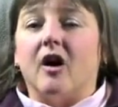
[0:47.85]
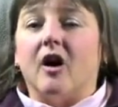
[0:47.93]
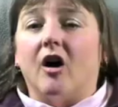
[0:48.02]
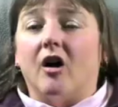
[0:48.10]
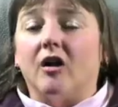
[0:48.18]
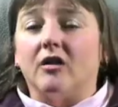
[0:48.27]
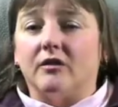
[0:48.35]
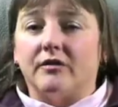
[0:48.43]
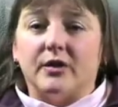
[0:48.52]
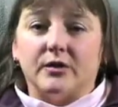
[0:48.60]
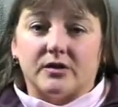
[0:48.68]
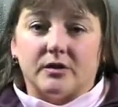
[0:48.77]
All of
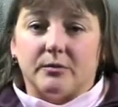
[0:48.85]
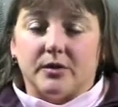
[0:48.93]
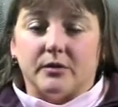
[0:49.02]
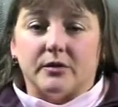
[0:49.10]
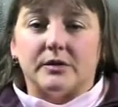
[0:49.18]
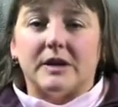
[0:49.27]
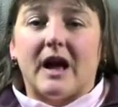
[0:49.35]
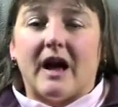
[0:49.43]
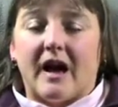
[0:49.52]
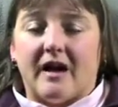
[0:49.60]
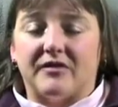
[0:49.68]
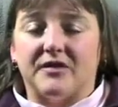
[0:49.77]
those computers
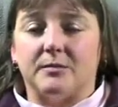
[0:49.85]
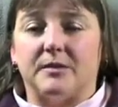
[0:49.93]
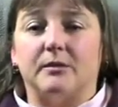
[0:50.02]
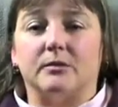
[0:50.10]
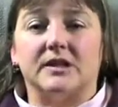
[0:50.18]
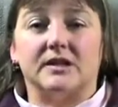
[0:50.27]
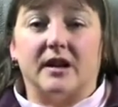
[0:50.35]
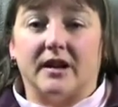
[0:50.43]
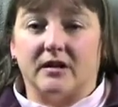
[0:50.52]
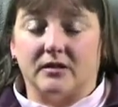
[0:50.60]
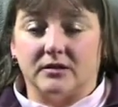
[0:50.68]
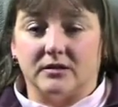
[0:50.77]
have to be
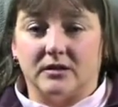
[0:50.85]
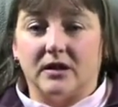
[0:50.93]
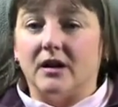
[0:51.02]
recycled.